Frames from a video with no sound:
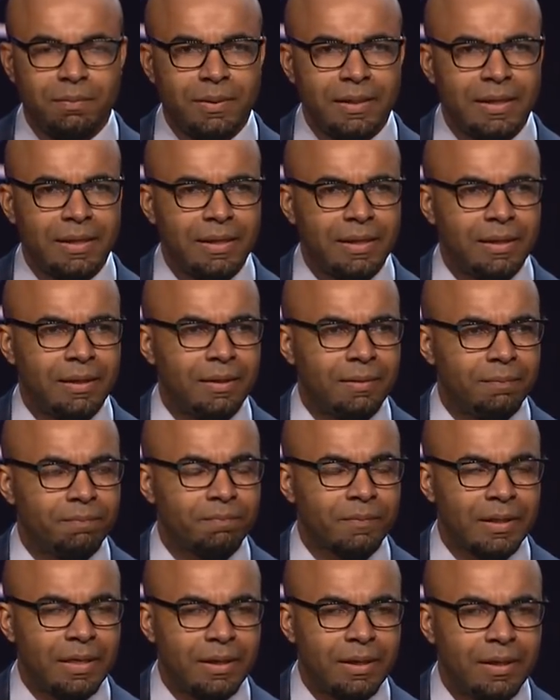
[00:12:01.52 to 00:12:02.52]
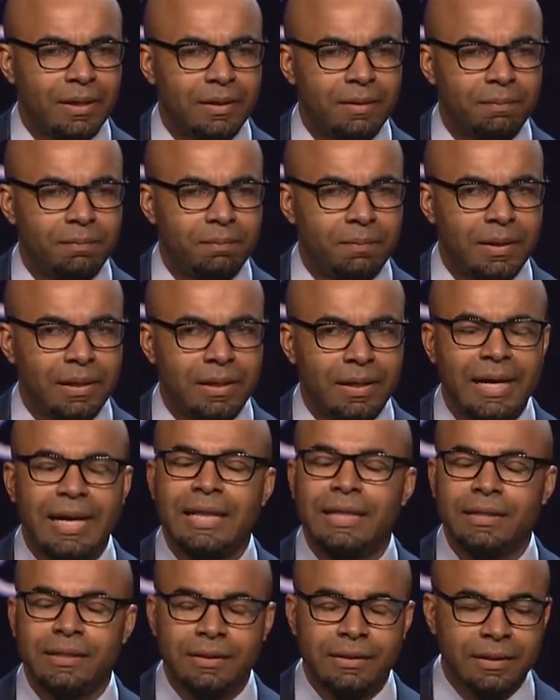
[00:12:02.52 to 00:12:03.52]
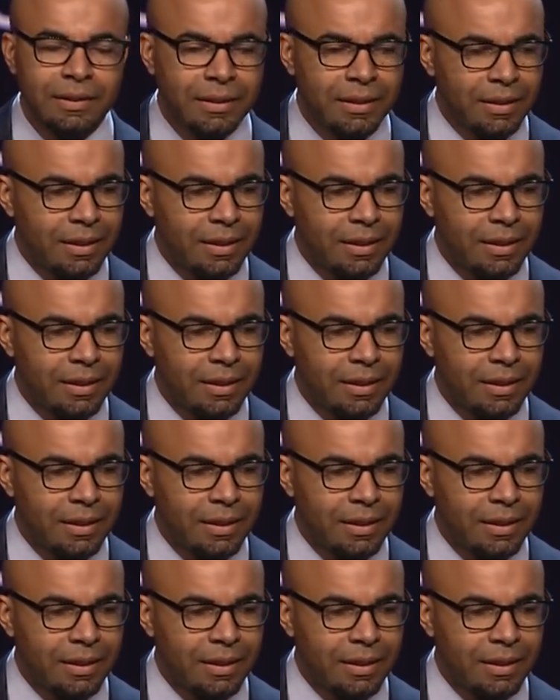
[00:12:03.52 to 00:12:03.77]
by Allen.